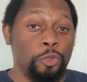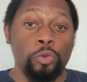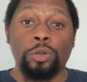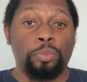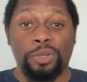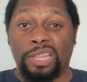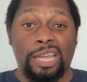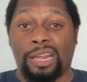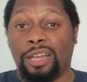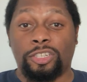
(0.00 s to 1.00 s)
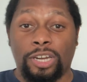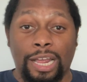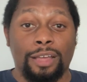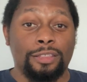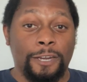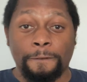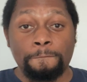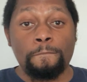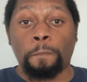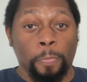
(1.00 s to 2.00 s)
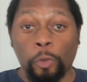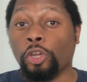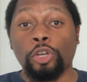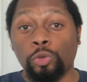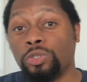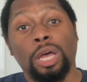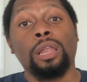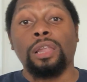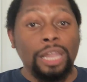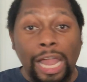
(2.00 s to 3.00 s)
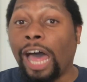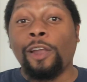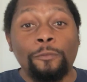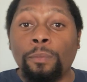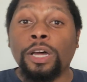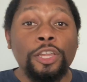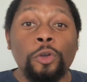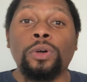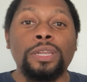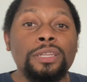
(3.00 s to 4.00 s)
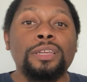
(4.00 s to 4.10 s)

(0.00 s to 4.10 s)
You can put that contract out there. You're gonna lose a lot of money on it.